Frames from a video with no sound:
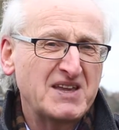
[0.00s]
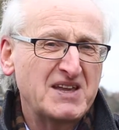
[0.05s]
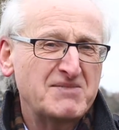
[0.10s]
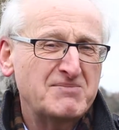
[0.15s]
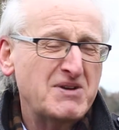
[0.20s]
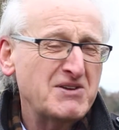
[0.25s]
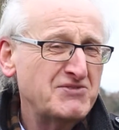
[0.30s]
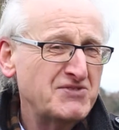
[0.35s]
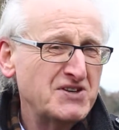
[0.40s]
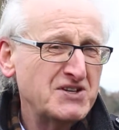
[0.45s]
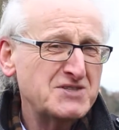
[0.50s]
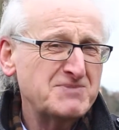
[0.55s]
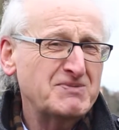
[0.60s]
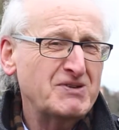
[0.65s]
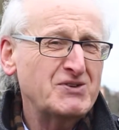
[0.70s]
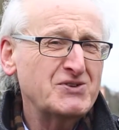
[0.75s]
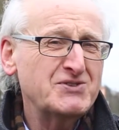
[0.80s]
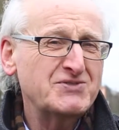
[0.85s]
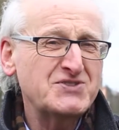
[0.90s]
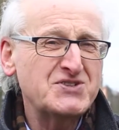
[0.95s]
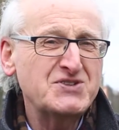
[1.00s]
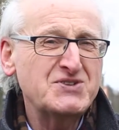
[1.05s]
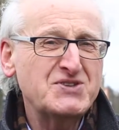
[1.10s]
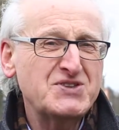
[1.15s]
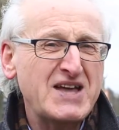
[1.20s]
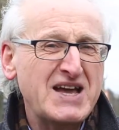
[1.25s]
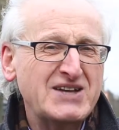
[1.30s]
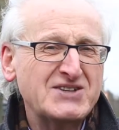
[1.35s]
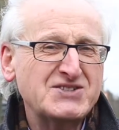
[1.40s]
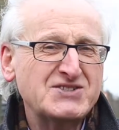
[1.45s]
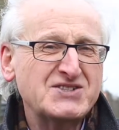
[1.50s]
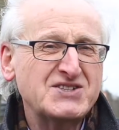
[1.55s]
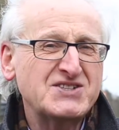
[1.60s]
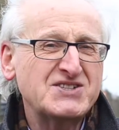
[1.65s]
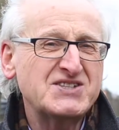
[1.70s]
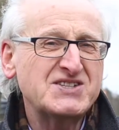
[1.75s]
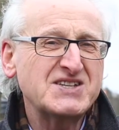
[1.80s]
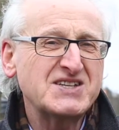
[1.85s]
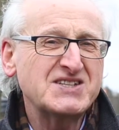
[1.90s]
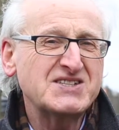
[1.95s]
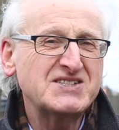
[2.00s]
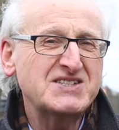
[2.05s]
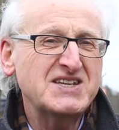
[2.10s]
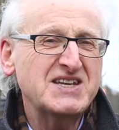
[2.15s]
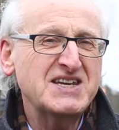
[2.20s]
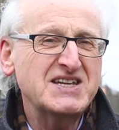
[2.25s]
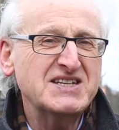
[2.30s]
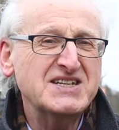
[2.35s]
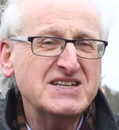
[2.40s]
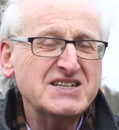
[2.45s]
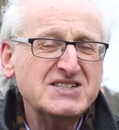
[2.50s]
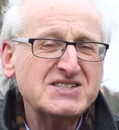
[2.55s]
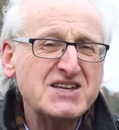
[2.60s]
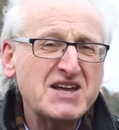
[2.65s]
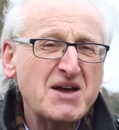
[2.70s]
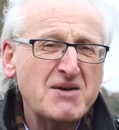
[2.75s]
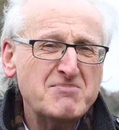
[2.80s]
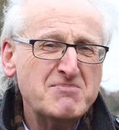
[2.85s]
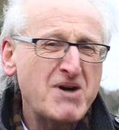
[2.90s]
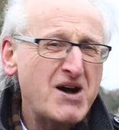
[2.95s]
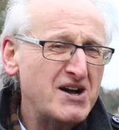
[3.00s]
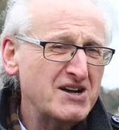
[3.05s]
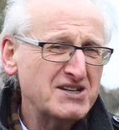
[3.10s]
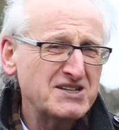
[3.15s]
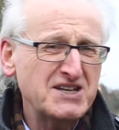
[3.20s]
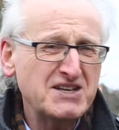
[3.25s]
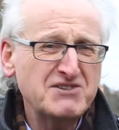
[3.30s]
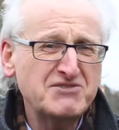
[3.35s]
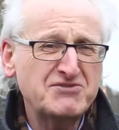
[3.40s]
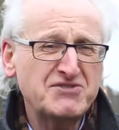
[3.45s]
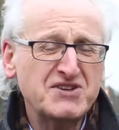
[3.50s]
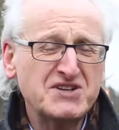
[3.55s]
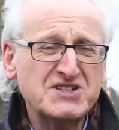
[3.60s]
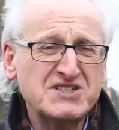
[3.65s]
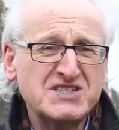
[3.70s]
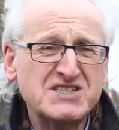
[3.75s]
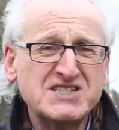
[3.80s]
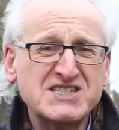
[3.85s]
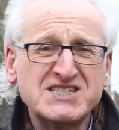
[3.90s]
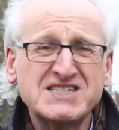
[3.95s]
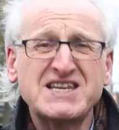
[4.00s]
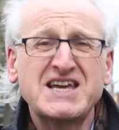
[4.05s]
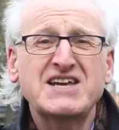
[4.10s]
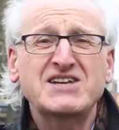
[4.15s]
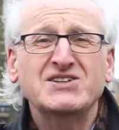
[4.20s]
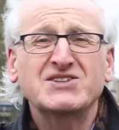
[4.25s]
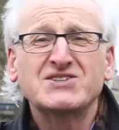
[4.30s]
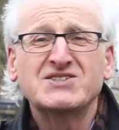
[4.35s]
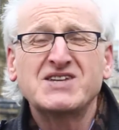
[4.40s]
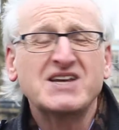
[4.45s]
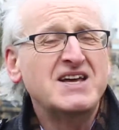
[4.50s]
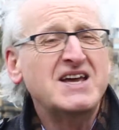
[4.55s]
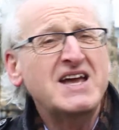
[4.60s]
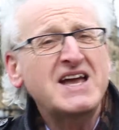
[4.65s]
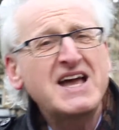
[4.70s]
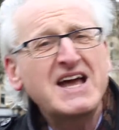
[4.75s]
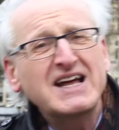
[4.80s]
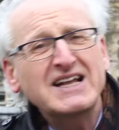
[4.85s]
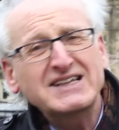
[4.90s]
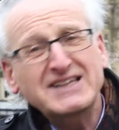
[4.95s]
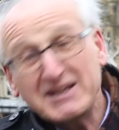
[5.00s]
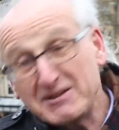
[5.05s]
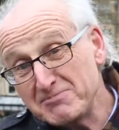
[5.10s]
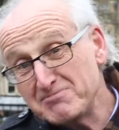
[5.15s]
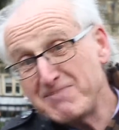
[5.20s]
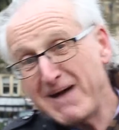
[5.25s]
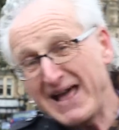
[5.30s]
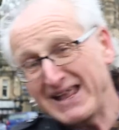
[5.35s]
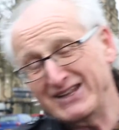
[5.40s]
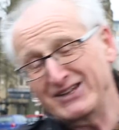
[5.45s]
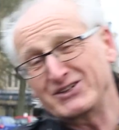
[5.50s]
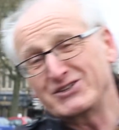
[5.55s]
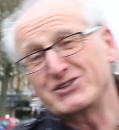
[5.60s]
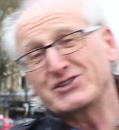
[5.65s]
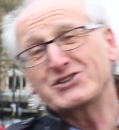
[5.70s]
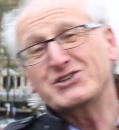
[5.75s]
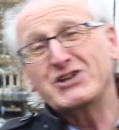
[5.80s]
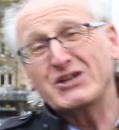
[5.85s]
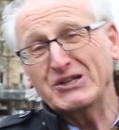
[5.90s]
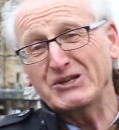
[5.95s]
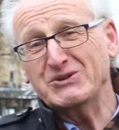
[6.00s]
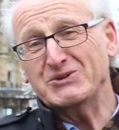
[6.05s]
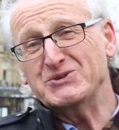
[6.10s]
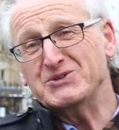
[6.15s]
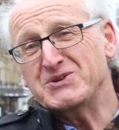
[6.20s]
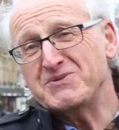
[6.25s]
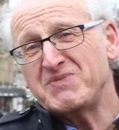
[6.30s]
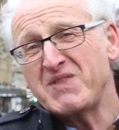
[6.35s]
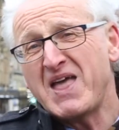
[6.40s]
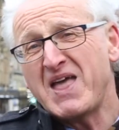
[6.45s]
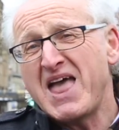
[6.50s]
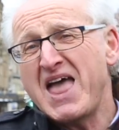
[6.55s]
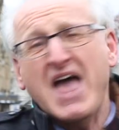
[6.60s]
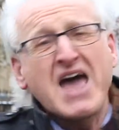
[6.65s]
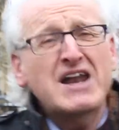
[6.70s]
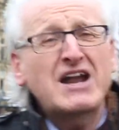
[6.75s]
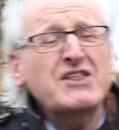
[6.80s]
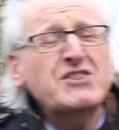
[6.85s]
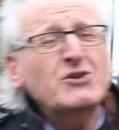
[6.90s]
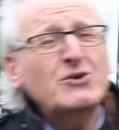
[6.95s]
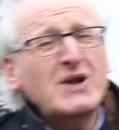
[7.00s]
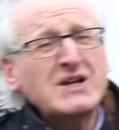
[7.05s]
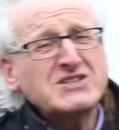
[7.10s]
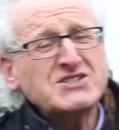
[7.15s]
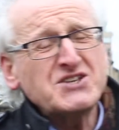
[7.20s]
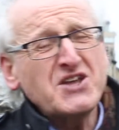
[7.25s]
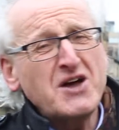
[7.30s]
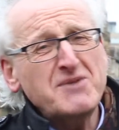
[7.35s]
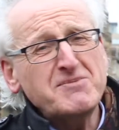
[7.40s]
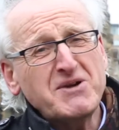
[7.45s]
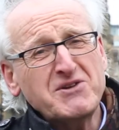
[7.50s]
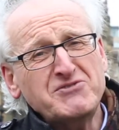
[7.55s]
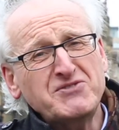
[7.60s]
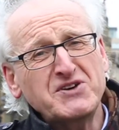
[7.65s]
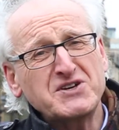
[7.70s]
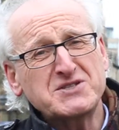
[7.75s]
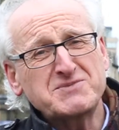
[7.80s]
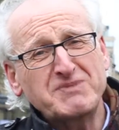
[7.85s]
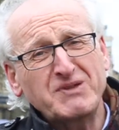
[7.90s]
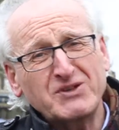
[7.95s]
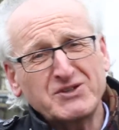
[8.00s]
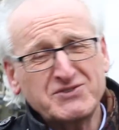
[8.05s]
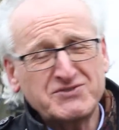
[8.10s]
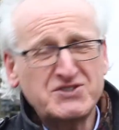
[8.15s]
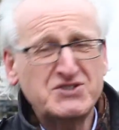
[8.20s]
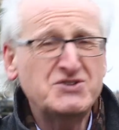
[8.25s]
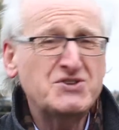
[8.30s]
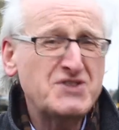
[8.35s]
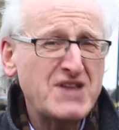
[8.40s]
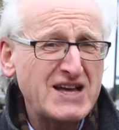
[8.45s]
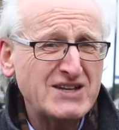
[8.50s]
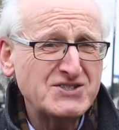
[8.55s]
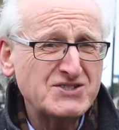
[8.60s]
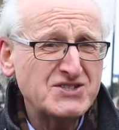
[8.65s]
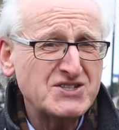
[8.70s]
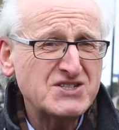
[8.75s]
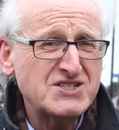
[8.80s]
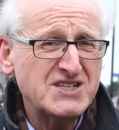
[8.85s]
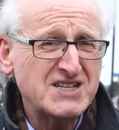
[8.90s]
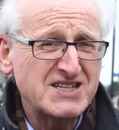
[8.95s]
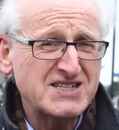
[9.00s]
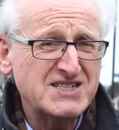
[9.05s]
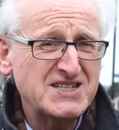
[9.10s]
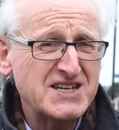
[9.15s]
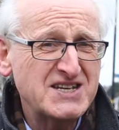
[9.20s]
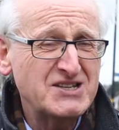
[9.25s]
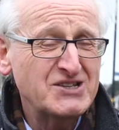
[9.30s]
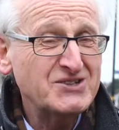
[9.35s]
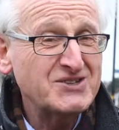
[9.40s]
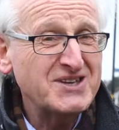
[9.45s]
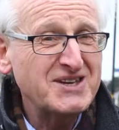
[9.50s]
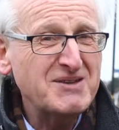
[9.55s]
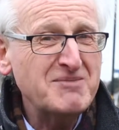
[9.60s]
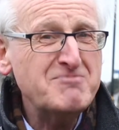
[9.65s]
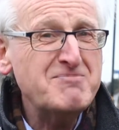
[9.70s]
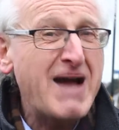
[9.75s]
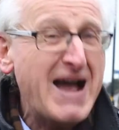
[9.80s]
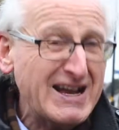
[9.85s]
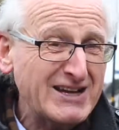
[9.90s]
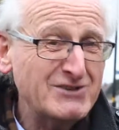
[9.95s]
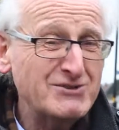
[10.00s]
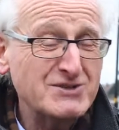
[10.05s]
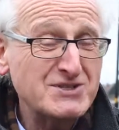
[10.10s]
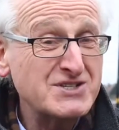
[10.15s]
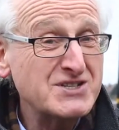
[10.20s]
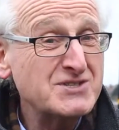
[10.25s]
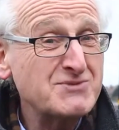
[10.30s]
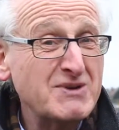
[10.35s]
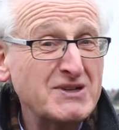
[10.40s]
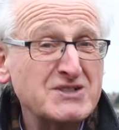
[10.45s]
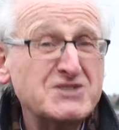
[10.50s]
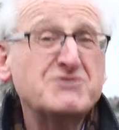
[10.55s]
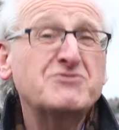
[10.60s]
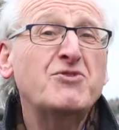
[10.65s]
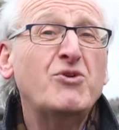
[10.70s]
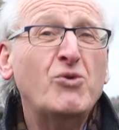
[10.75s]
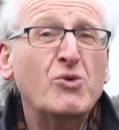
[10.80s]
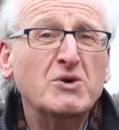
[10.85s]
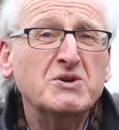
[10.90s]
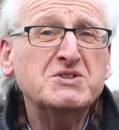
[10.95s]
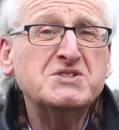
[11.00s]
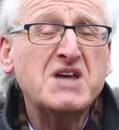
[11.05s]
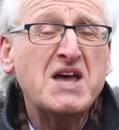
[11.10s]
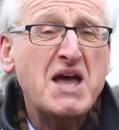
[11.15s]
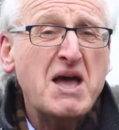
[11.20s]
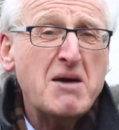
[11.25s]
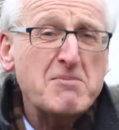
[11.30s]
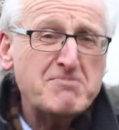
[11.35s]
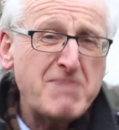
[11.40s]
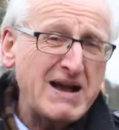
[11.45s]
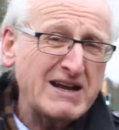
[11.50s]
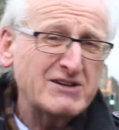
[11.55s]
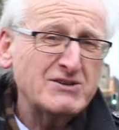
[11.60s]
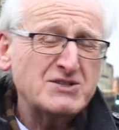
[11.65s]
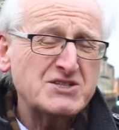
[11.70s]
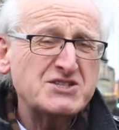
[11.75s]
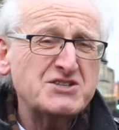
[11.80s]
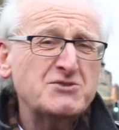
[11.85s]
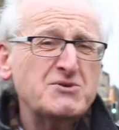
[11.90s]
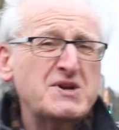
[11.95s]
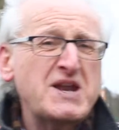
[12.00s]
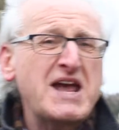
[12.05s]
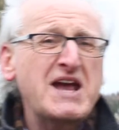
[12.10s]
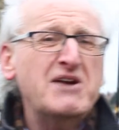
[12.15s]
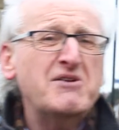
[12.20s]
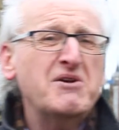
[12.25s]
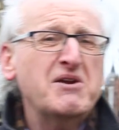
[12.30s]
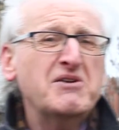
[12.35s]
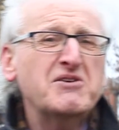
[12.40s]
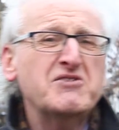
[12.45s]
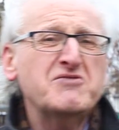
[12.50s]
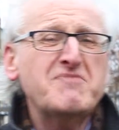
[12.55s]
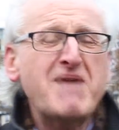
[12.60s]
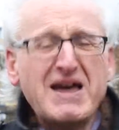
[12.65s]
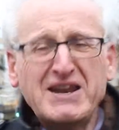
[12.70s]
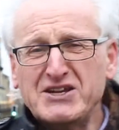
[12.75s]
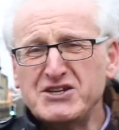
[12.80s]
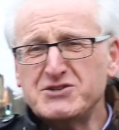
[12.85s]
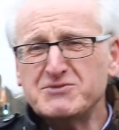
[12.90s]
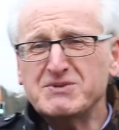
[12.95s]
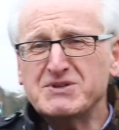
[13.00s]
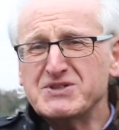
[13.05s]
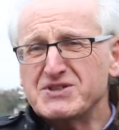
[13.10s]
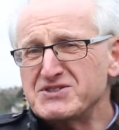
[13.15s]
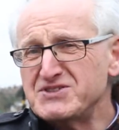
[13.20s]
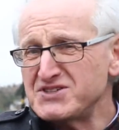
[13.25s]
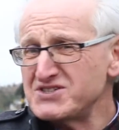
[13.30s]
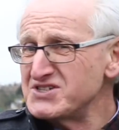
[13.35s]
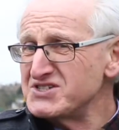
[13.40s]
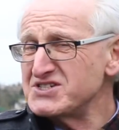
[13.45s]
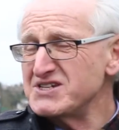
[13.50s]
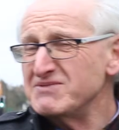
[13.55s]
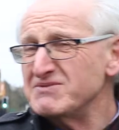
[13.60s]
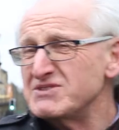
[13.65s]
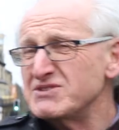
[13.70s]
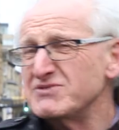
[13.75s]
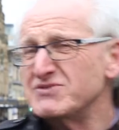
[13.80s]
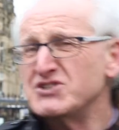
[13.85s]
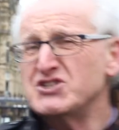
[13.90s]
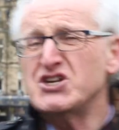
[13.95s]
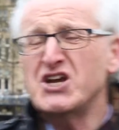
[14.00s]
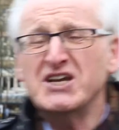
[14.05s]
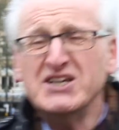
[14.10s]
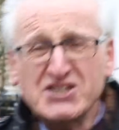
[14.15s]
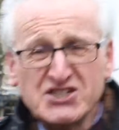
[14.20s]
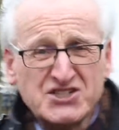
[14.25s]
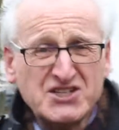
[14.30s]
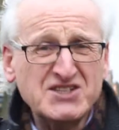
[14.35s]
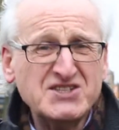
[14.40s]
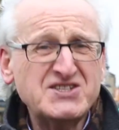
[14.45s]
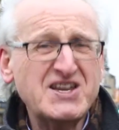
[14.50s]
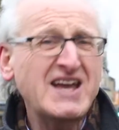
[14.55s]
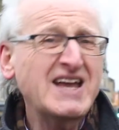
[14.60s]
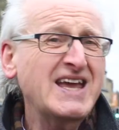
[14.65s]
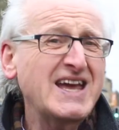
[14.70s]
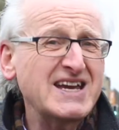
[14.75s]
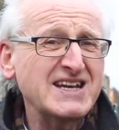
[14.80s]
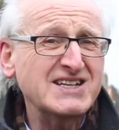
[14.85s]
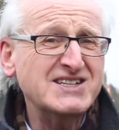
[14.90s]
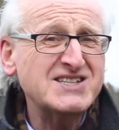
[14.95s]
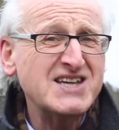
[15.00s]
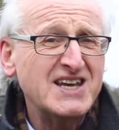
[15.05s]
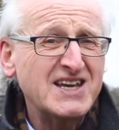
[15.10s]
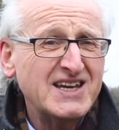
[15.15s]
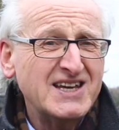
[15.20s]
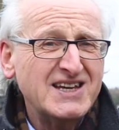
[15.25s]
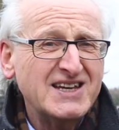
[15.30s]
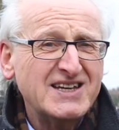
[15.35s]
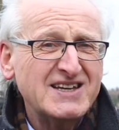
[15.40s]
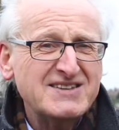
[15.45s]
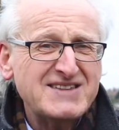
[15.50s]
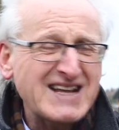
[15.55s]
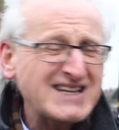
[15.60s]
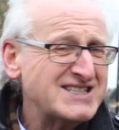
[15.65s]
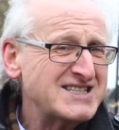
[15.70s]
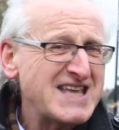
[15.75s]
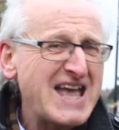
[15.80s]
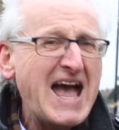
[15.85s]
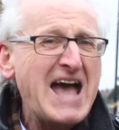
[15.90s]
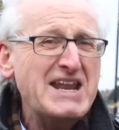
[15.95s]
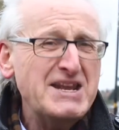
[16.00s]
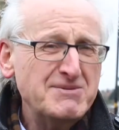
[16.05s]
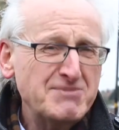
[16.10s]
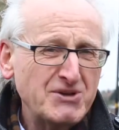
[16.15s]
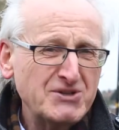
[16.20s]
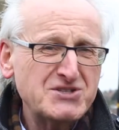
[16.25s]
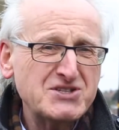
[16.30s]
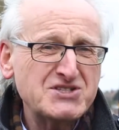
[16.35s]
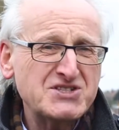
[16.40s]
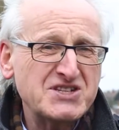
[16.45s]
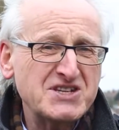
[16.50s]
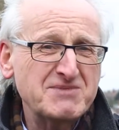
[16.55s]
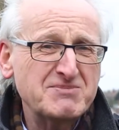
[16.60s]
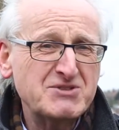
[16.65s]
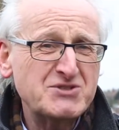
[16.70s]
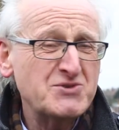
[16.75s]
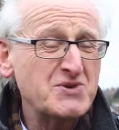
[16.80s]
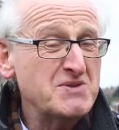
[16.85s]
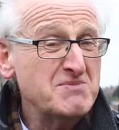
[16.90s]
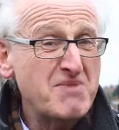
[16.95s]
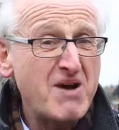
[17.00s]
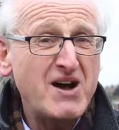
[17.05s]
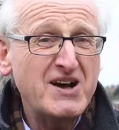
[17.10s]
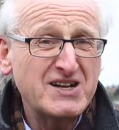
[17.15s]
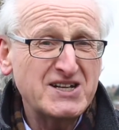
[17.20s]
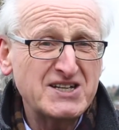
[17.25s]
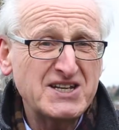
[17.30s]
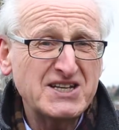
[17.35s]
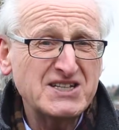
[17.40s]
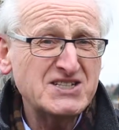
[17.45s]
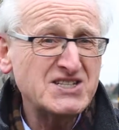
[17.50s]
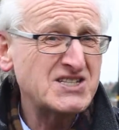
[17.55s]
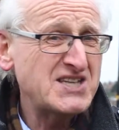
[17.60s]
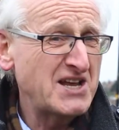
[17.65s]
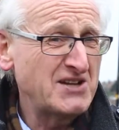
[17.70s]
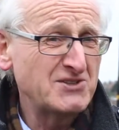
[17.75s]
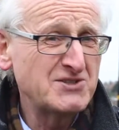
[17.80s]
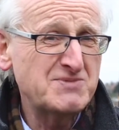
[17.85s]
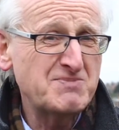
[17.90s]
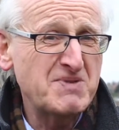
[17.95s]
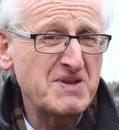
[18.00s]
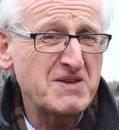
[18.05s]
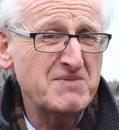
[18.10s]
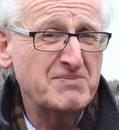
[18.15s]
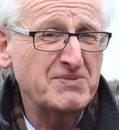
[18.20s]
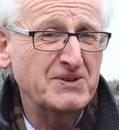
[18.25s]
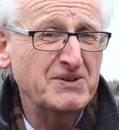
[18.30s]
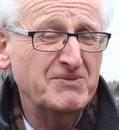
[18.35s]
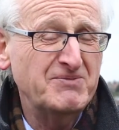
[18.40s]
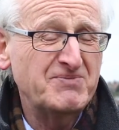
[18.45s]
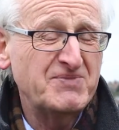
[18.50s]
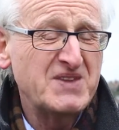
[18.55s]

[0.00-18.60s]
My first blog of 2016 is Marketing versus Sales, Let Battle Conclude. And I thought I'd start my first blog of 2016 looking backwards as well as forwards. Backwards to an area of management that doesn't seem to have changed in decades. That's the animosity between marketing and salespeople.